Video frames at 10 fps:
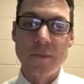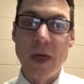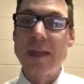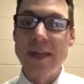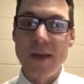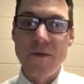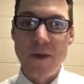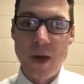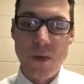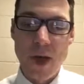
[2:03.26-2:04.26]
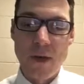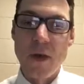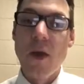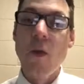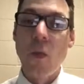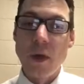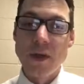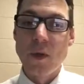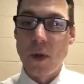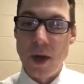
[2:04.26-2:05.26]
identify with
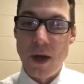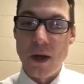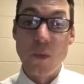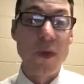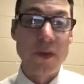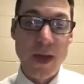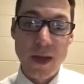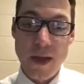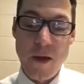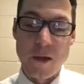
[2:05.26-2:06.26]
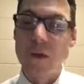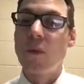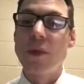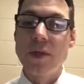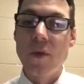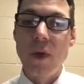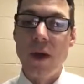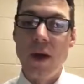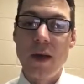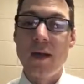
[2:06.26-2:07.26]
what's going on with that character, what's
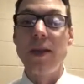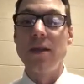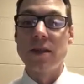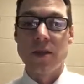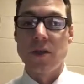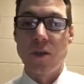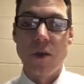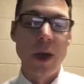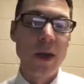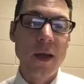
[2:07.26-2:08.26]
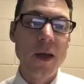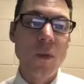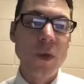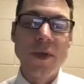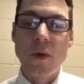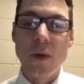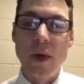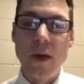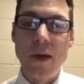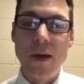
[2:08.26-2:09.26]
going on in the story, what's
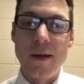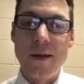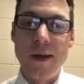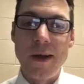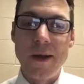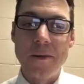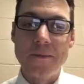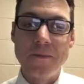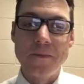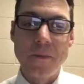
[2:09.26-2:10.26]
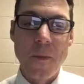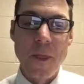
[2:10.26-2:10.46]
going on